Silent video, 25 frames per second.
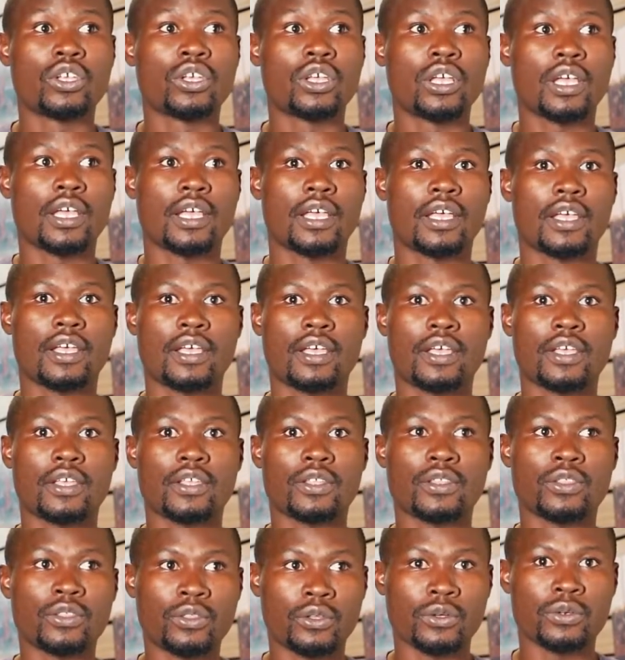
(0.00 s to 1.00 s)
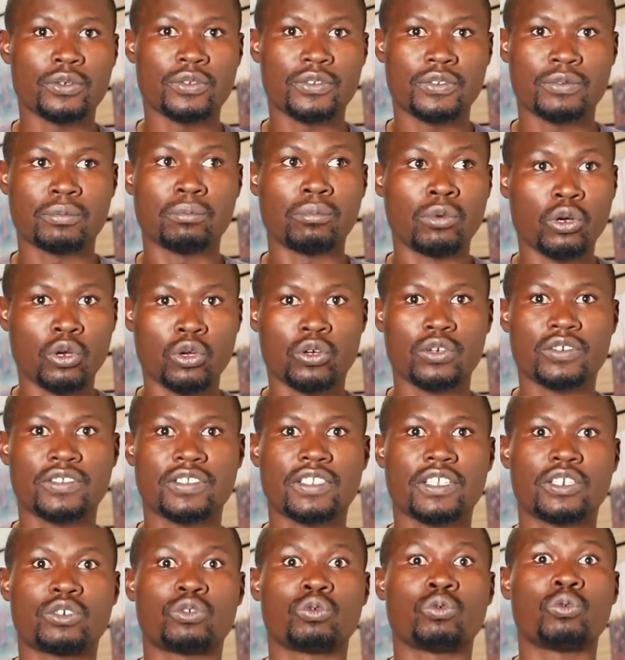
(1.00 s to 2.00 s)
those blocks
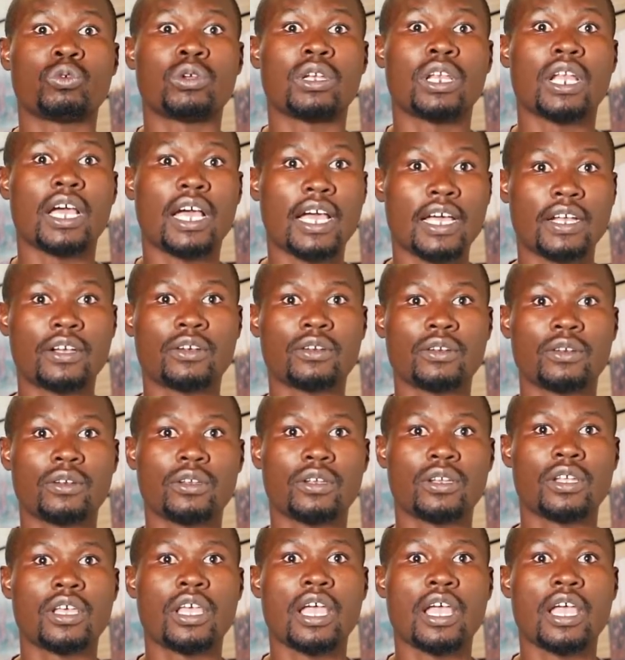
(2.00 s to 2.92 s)
that will handle